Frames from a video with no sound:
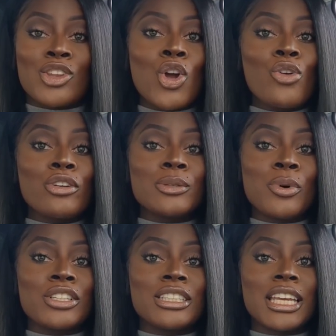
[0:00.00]
no
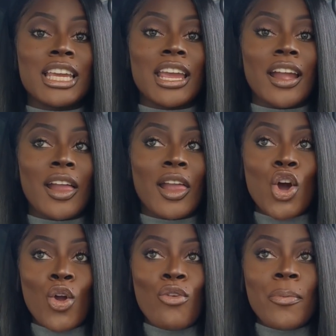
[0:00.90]
responding,
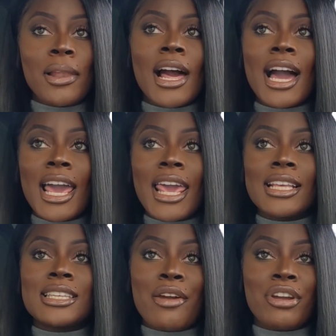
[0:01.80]
no
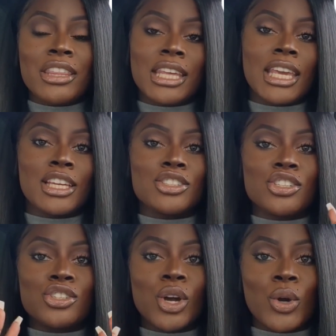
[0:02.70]
replies, everything
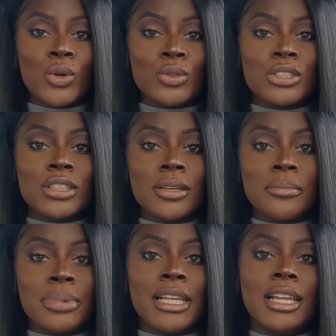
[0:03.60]
just goes
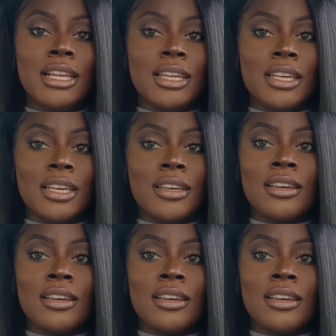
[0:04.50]
completely